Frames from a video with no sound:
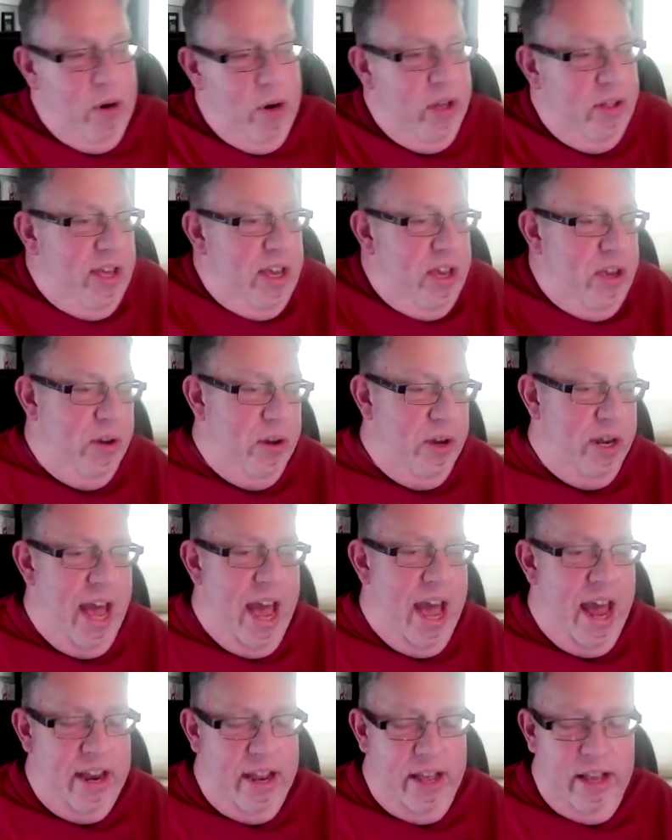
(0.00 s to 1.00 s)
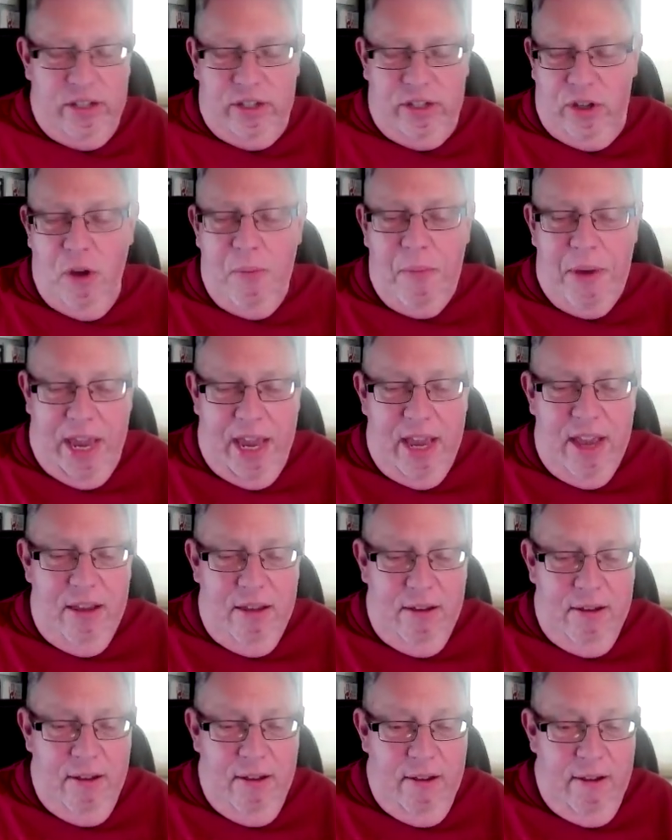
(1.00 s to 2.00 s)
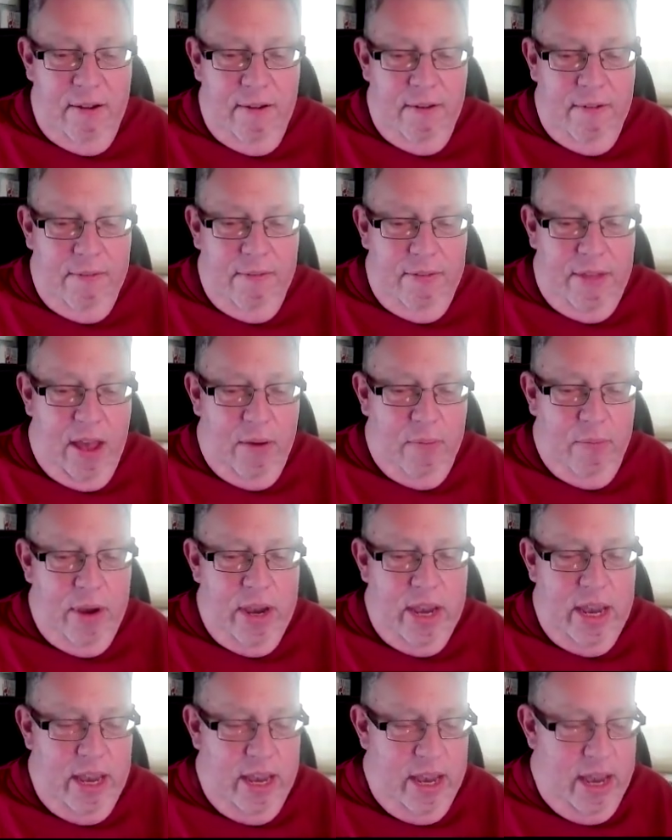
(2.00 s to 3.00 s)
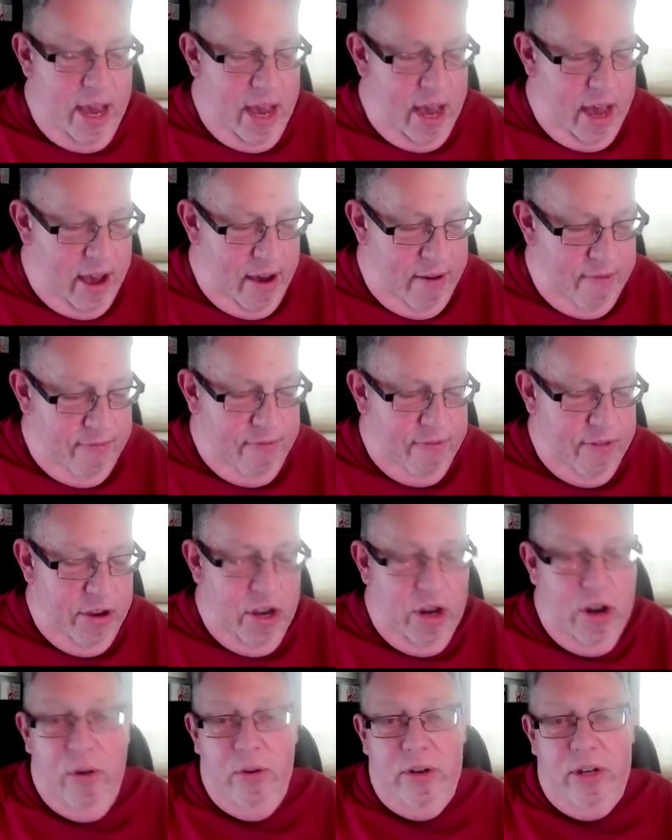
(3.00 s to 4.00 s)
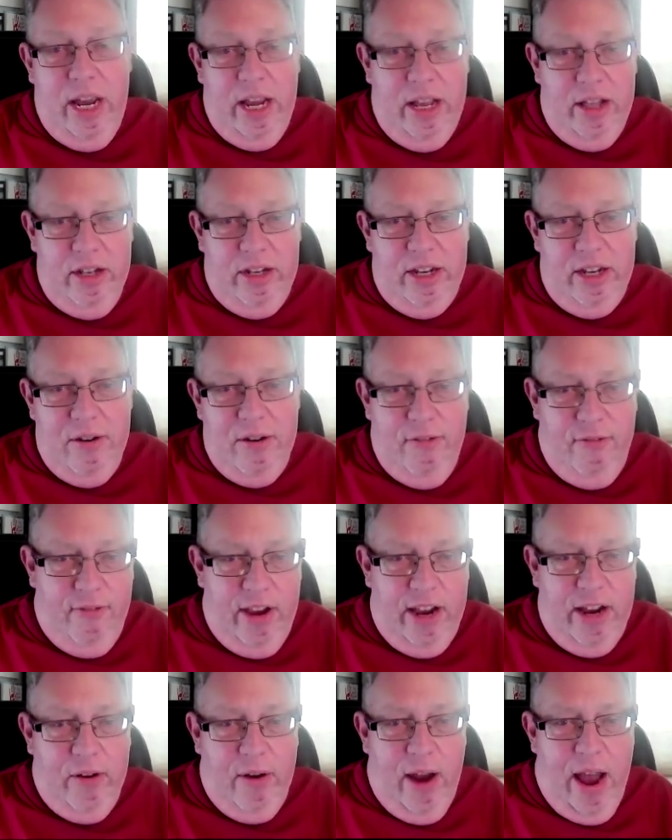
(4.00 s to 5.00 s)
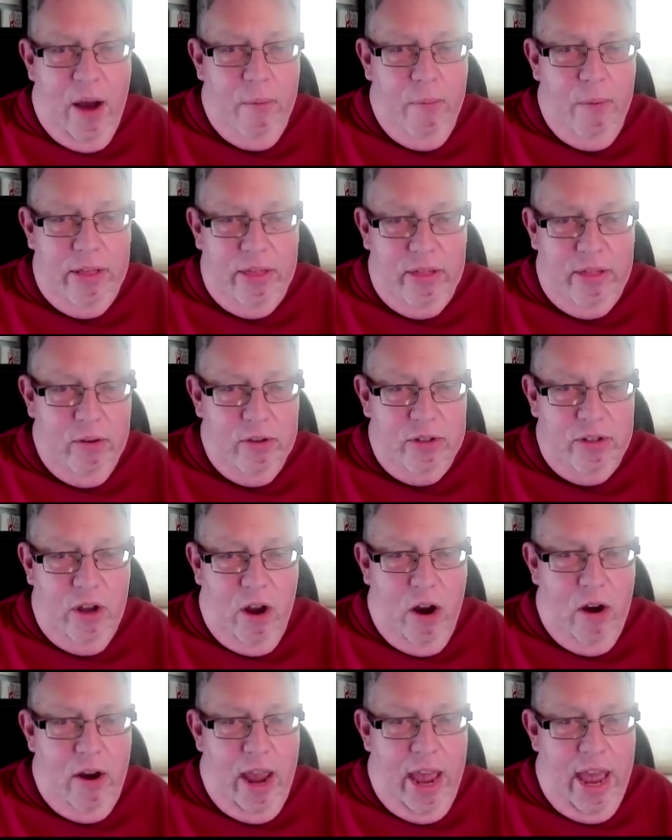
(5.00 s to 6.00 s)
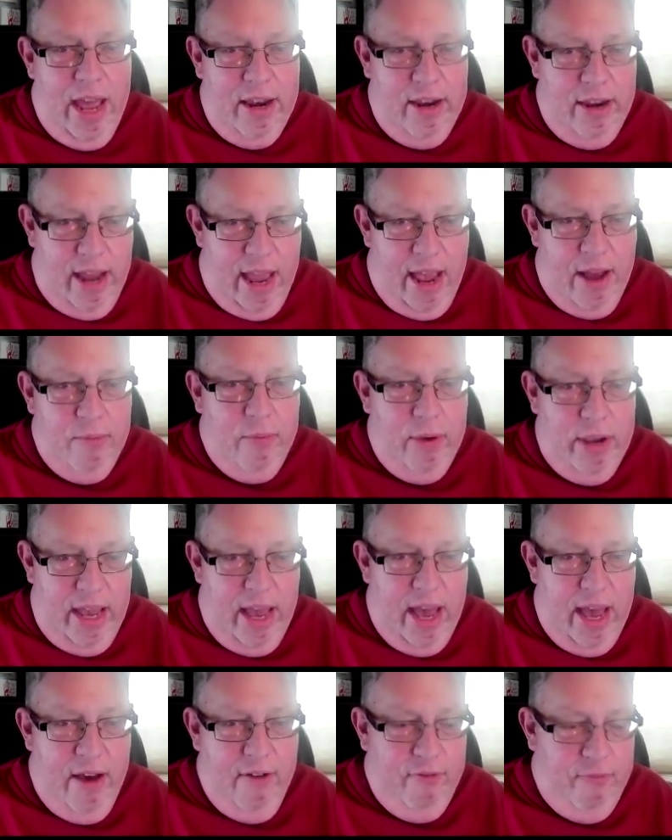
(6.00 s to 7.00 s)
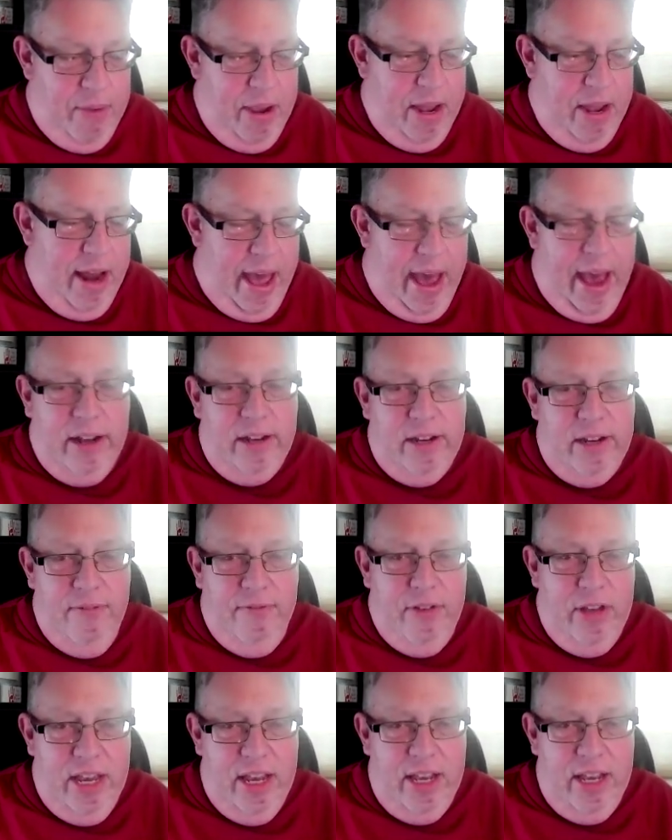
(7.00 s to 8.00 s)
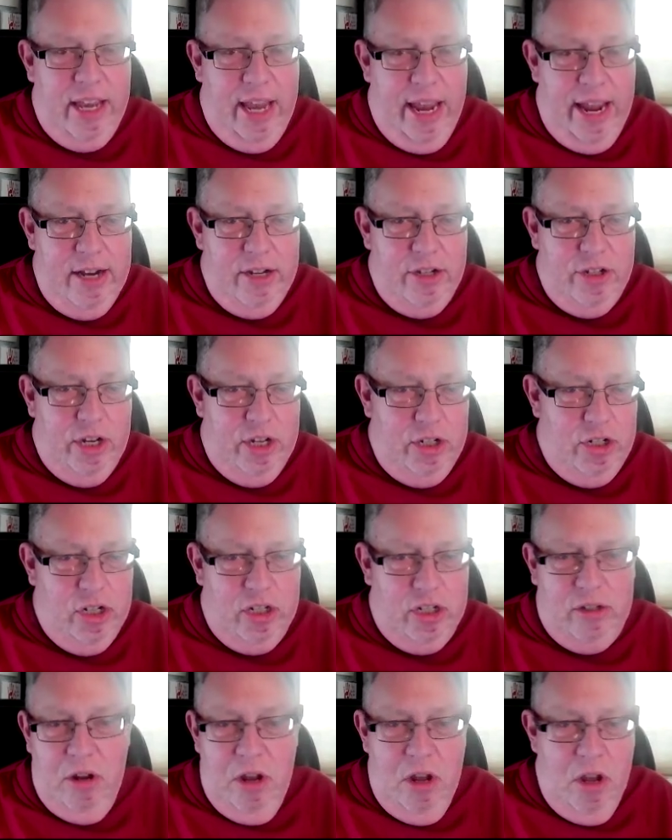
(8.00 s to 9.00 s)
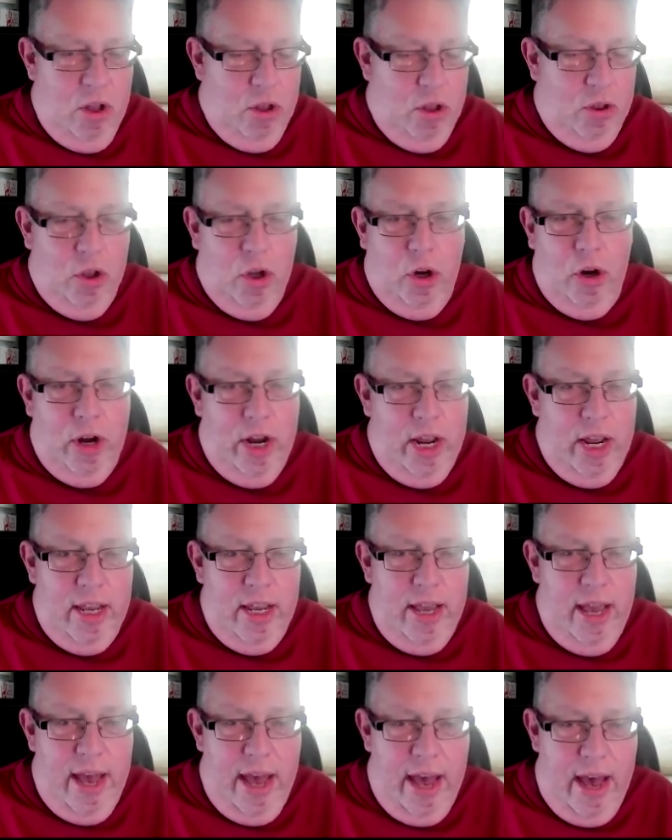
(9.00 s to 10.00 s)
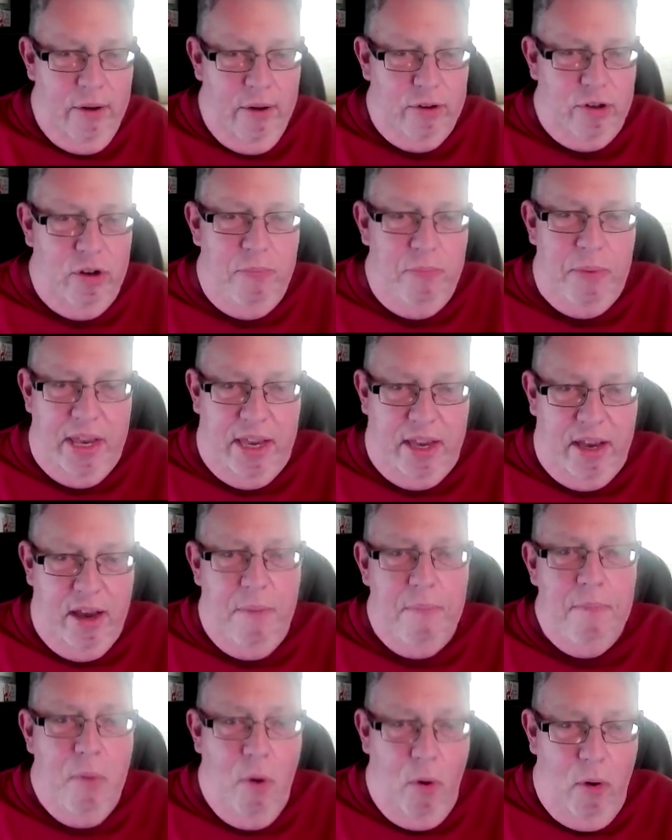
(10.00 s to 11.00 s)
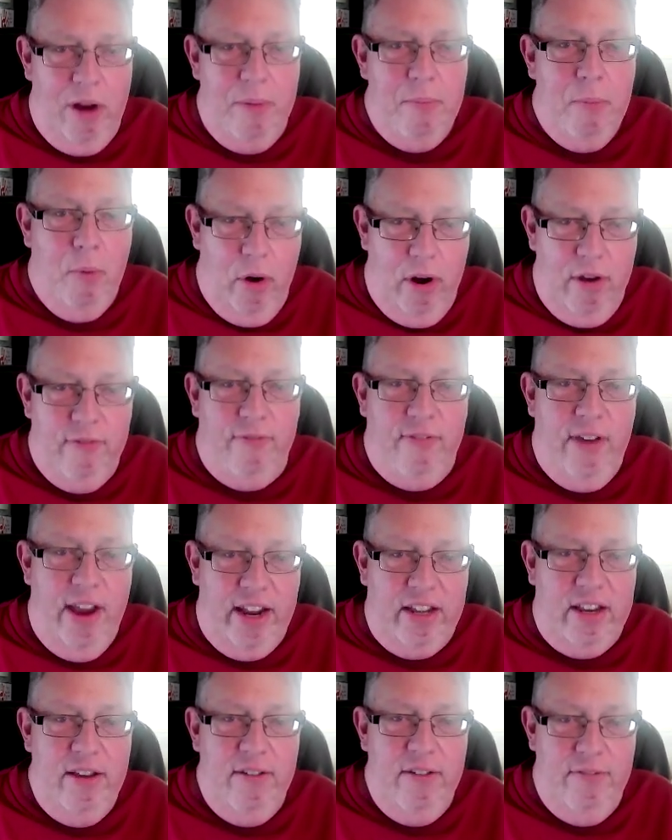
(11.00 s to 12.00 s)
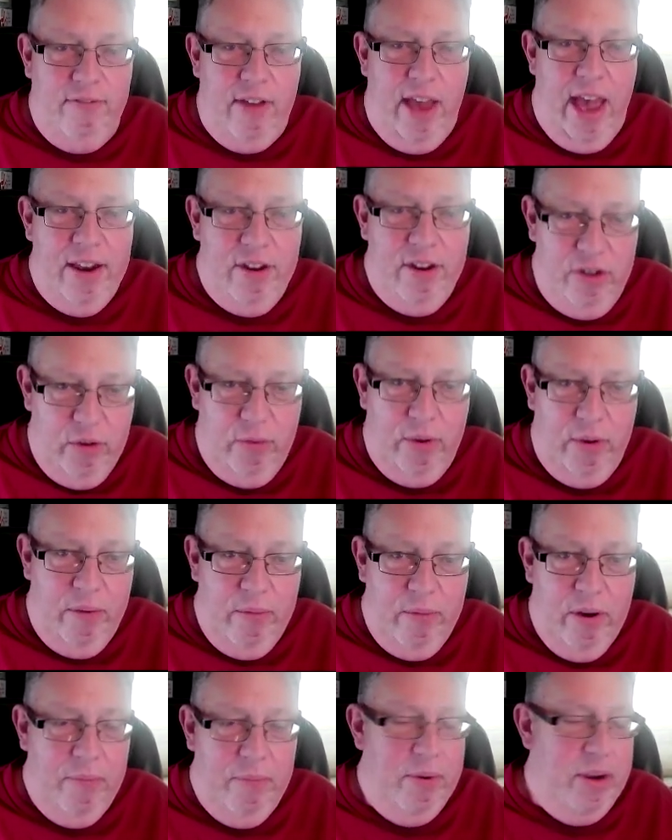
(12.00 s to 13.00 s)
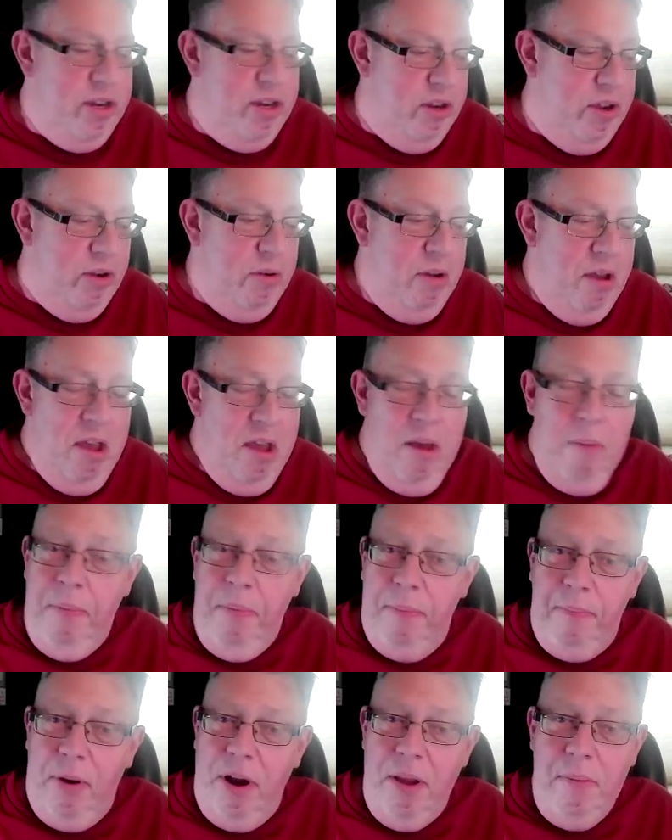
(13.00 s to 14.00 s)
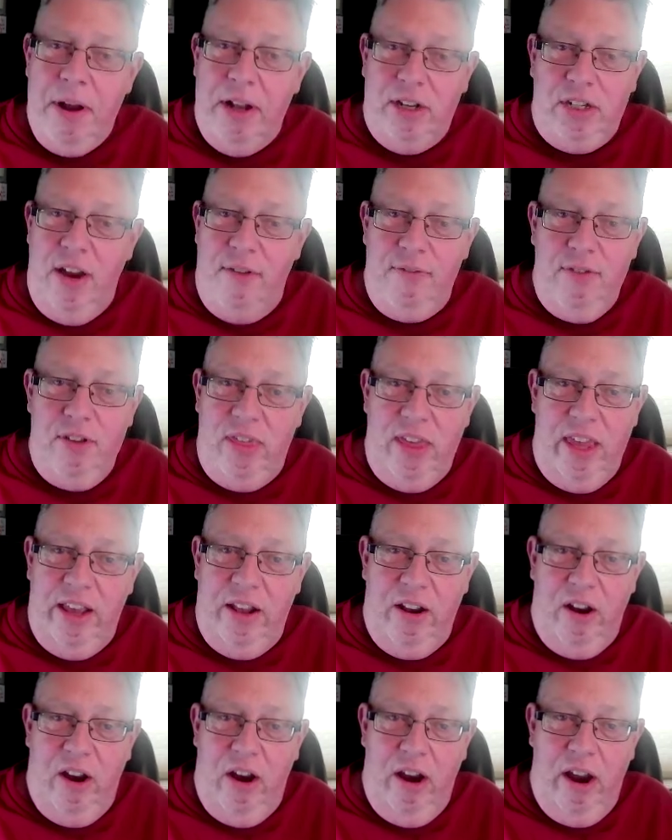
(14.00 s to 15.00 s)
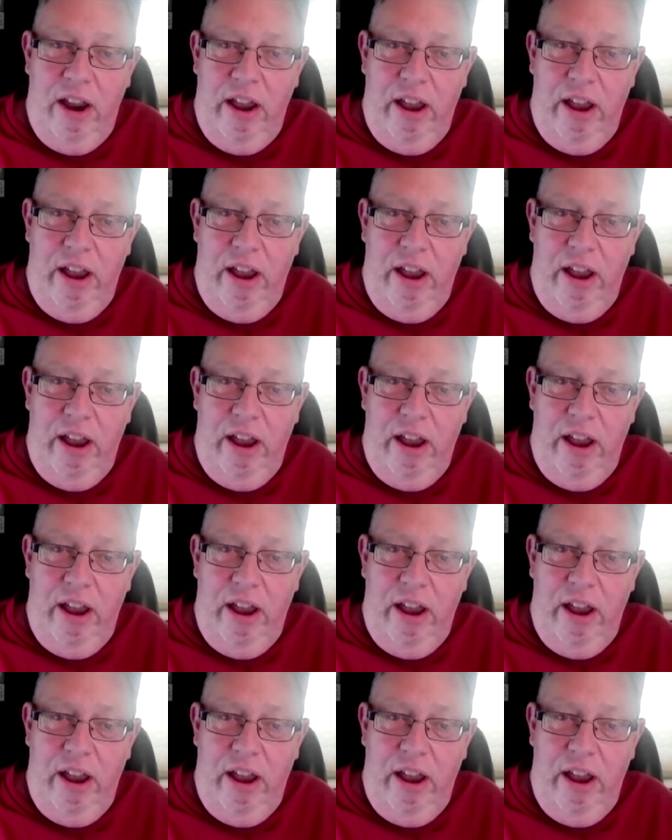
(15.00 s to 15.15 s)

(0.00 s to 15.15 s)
really good at, assuming that we have taken the time to figure out what those are, and we have been actively engaged in just learning how to become more and more effective at doing what we do. But pretty much everything